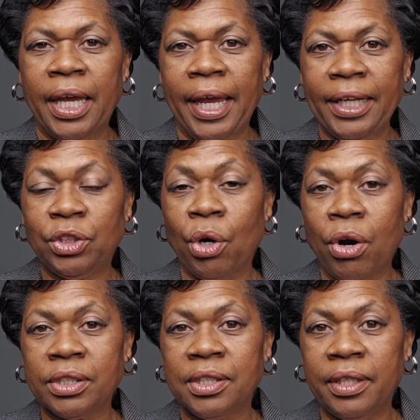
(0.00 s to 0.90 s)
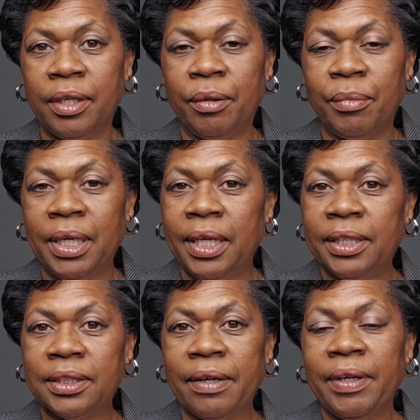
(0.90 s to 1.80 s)
and charge them
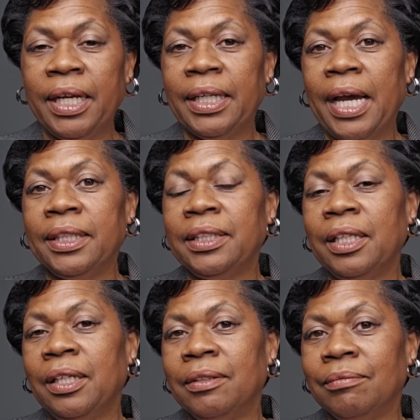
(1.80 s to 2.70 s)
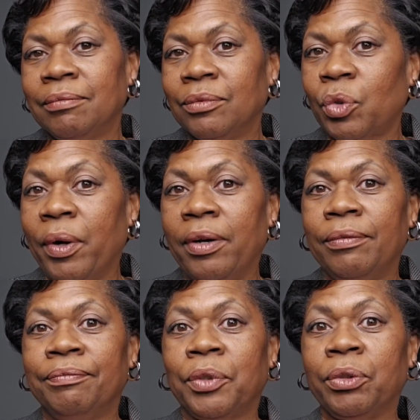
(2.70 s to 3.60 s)
7, 8, 9, 10,
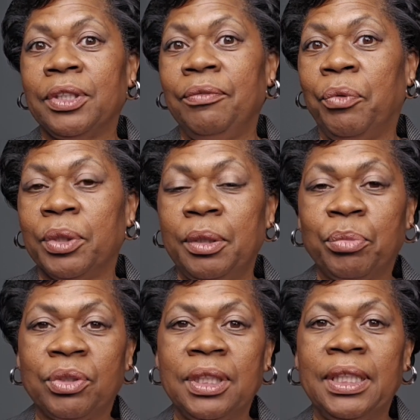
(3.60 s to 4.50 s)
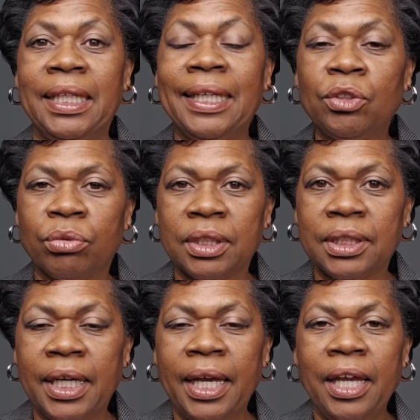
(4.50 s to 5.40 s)
12, 13, 14%
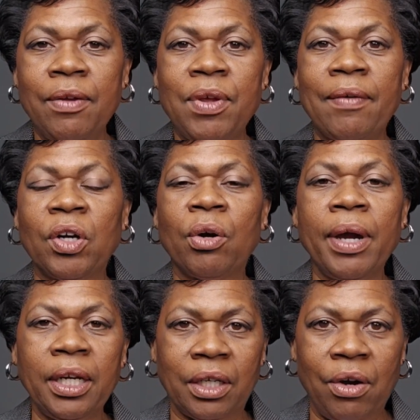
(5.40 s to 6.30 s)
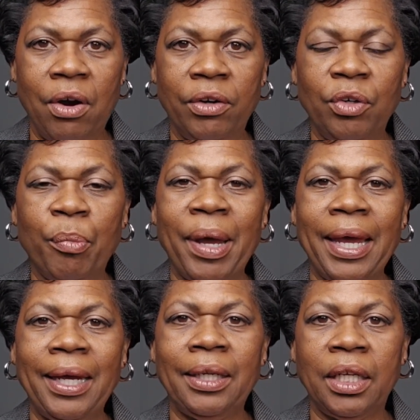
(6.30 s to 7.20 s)
interest. If you have a credit card, you're
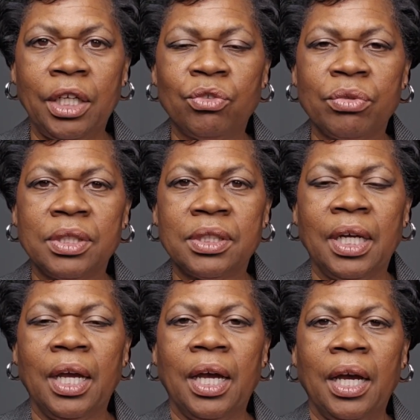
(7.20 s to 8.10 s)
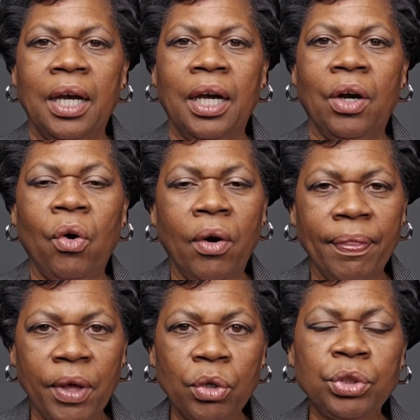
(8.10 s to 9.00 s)
paying interest
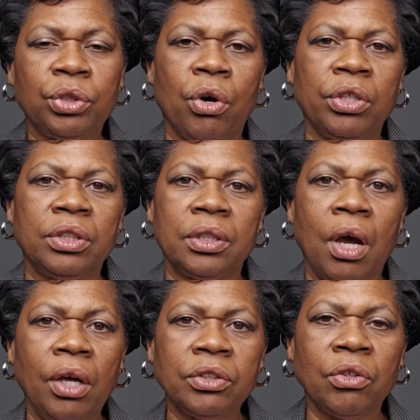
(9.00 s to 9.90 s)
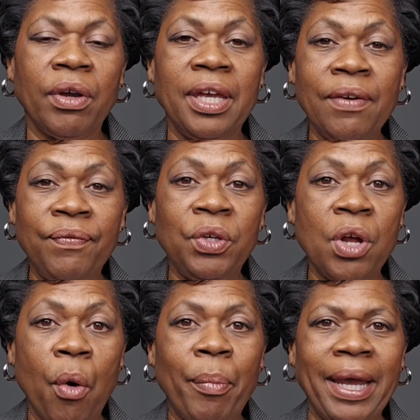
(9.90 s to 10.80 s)
on those charges also if you
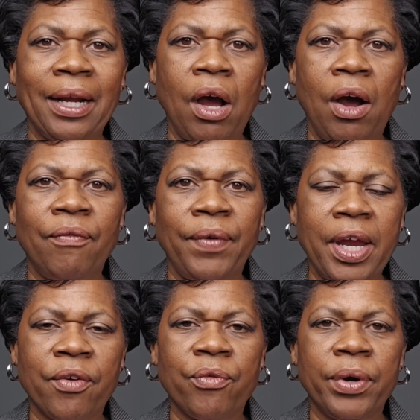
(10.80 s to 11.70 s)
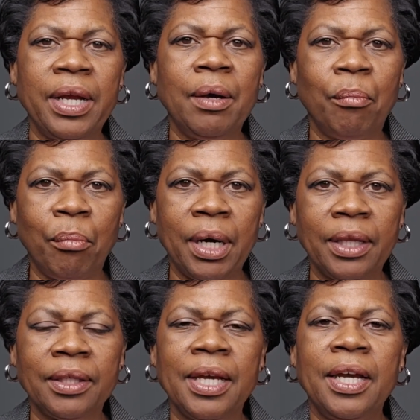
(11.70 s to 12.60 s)
don't pay it off every
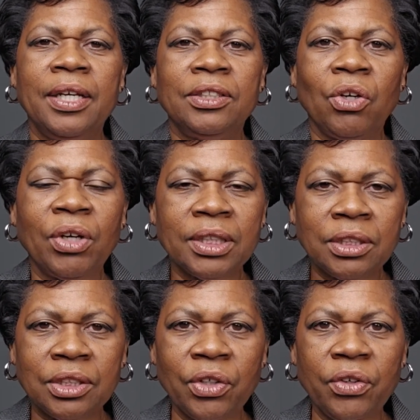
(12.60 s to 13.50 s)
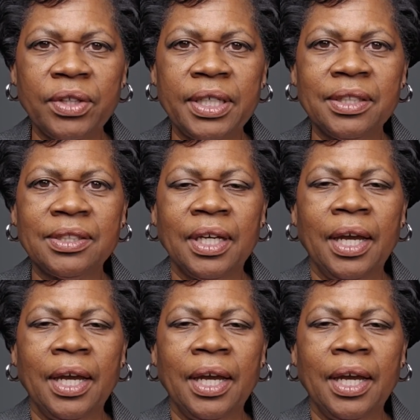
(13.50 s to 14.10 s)
month. So consider this